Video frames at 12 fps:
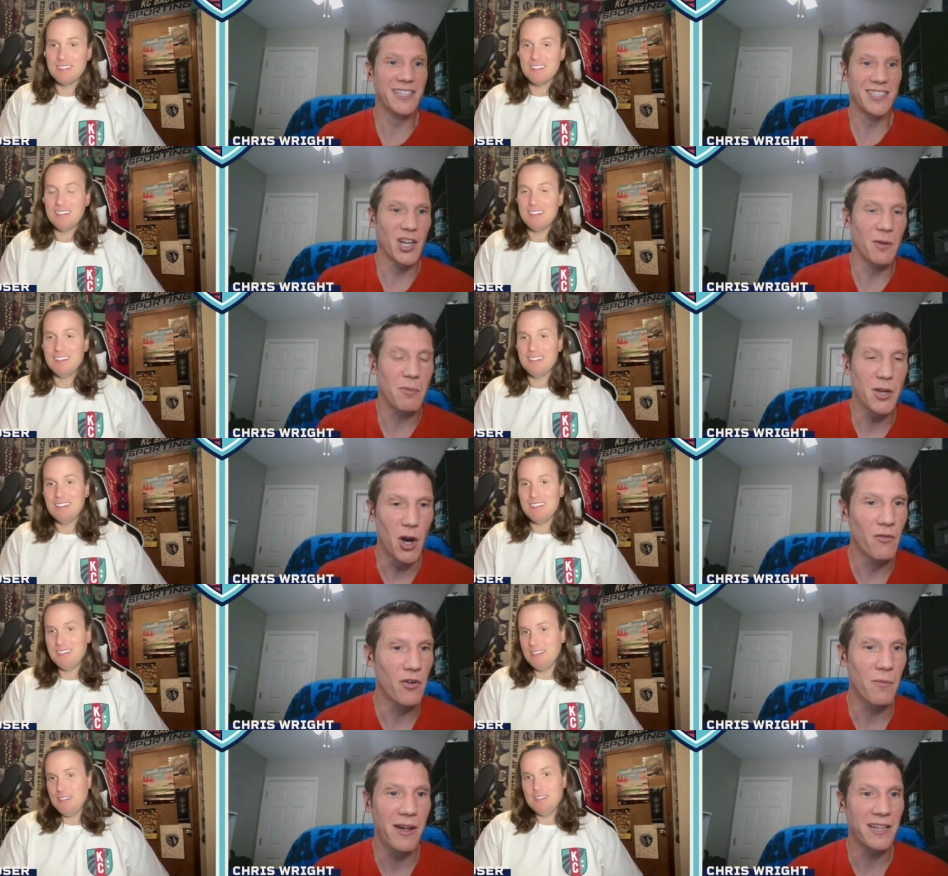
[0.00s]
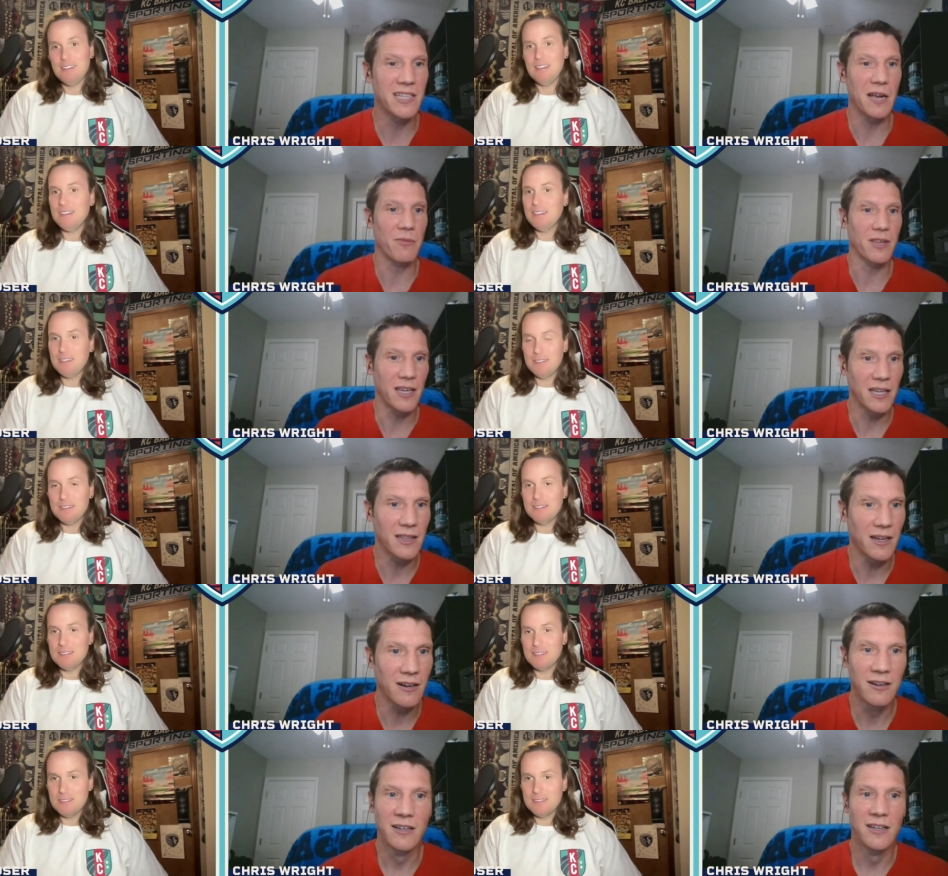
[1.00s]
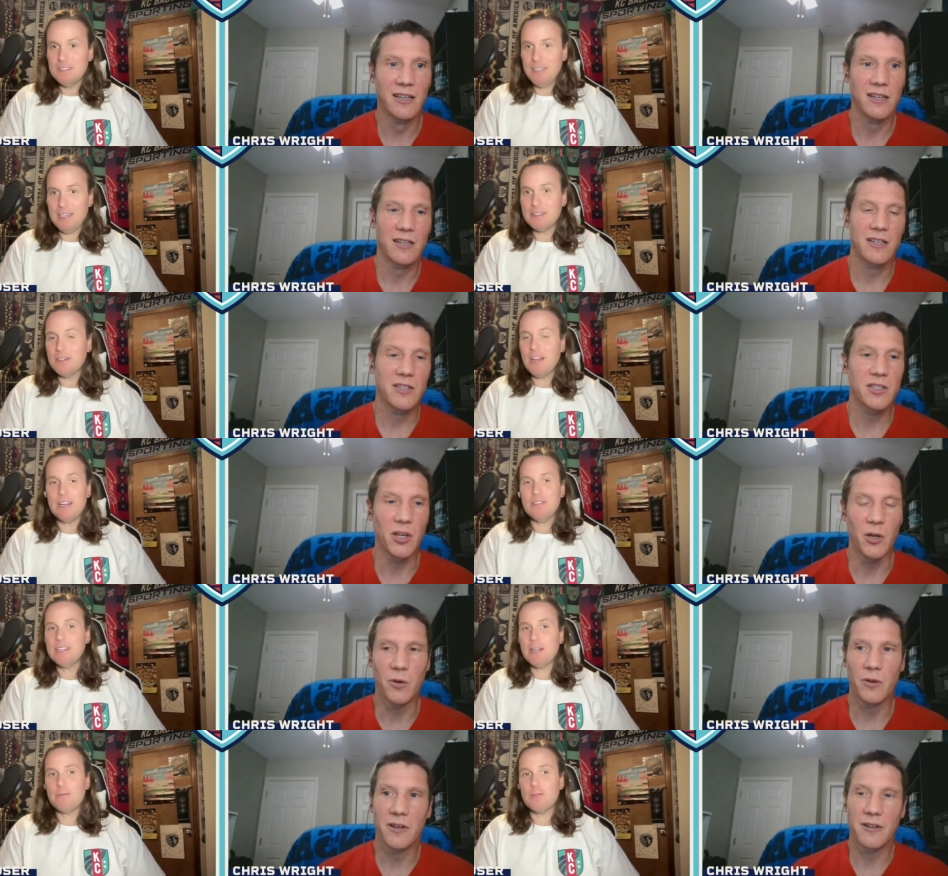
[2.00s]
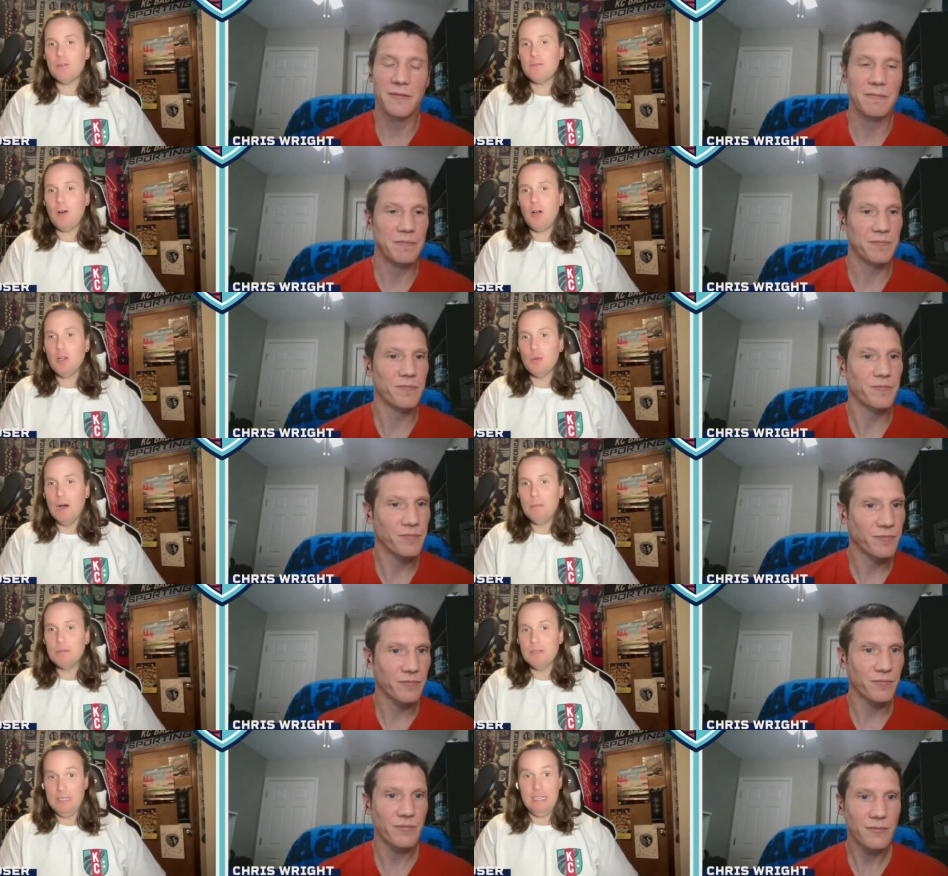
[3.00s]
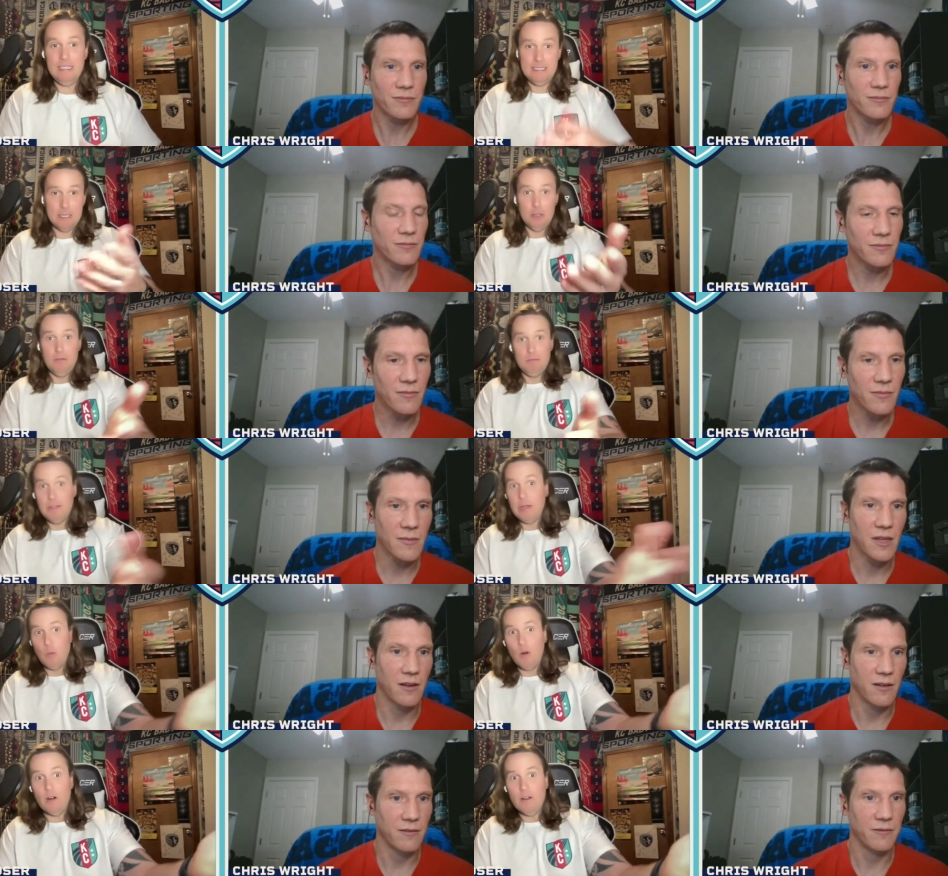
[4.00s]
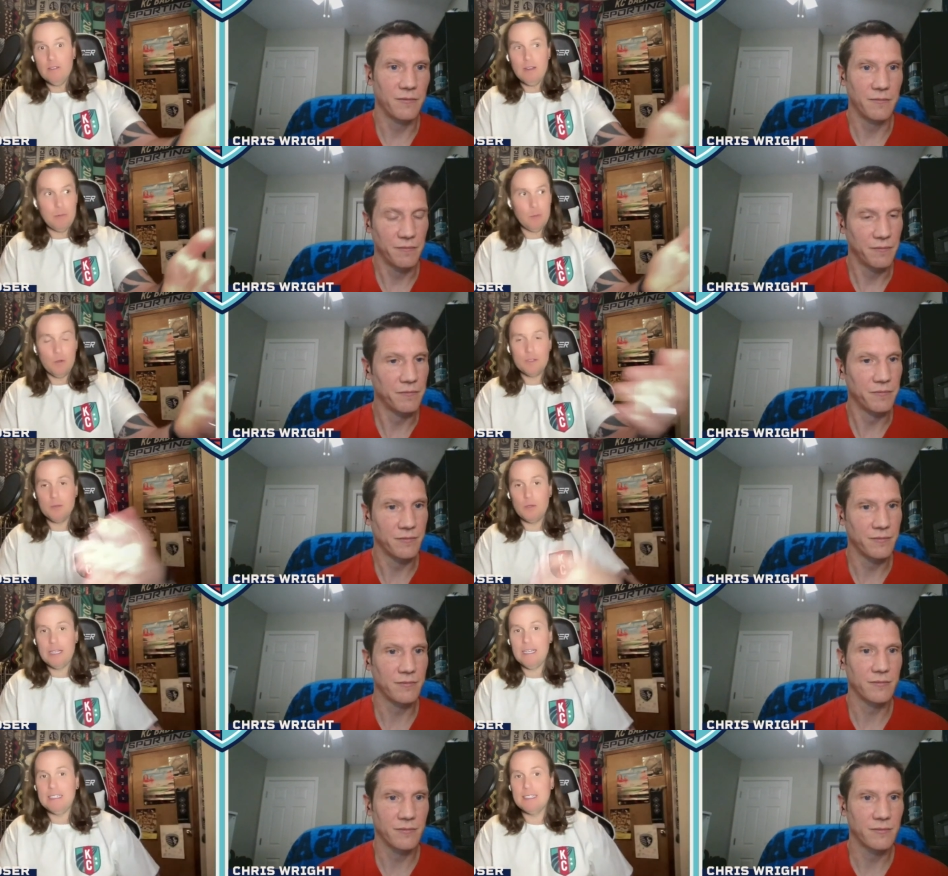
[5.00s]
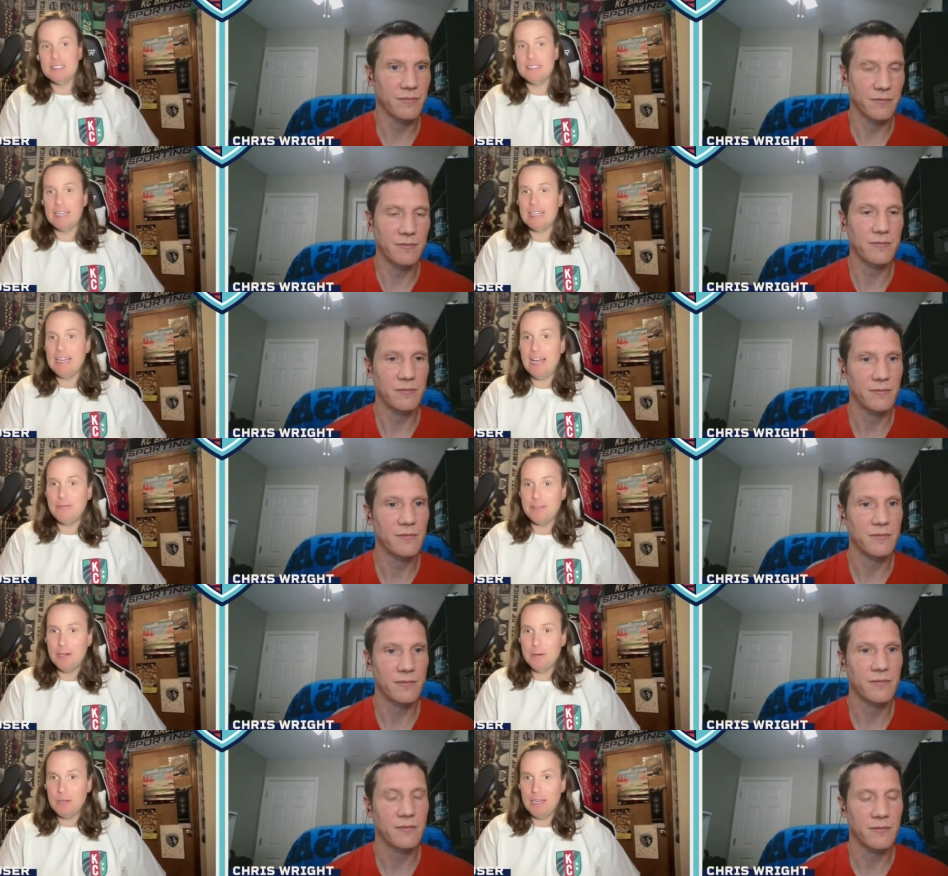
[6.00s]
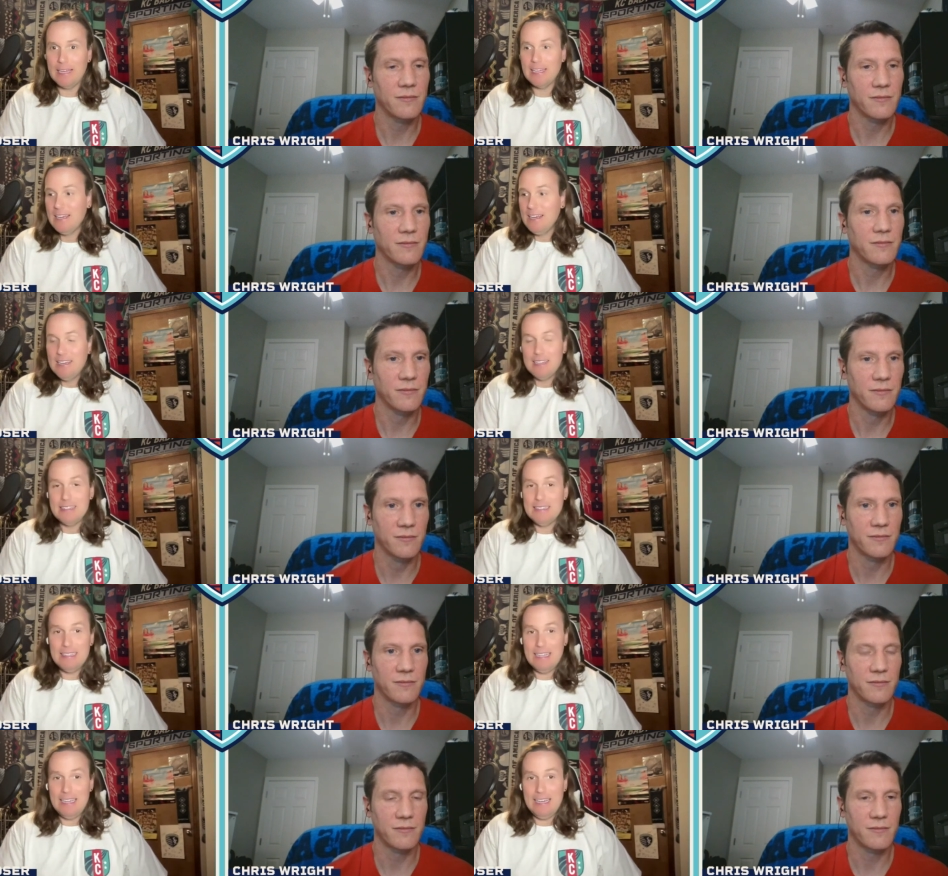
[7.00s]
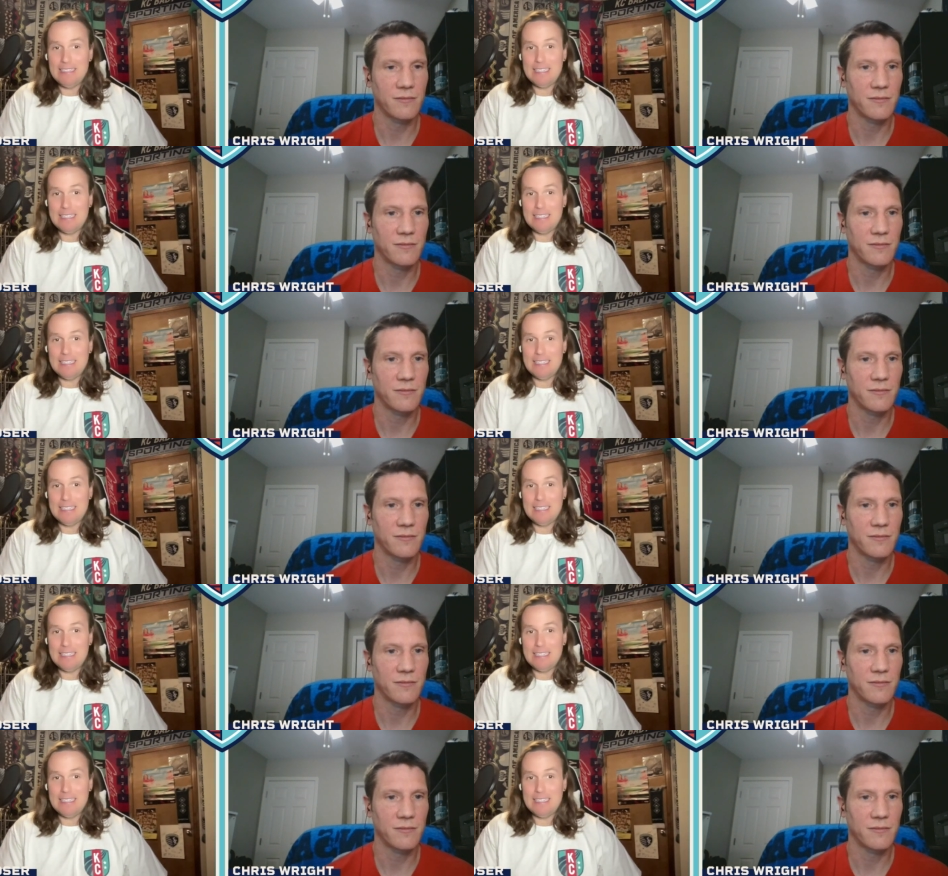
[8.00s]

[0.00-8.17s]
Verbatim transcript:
Speaker 1: is going to be over by the time they get there.
Speaker 2: Yeah, they're not um, even there for a follow up uh, until they were. I mean, we'll we'll get into the second half here, but like it,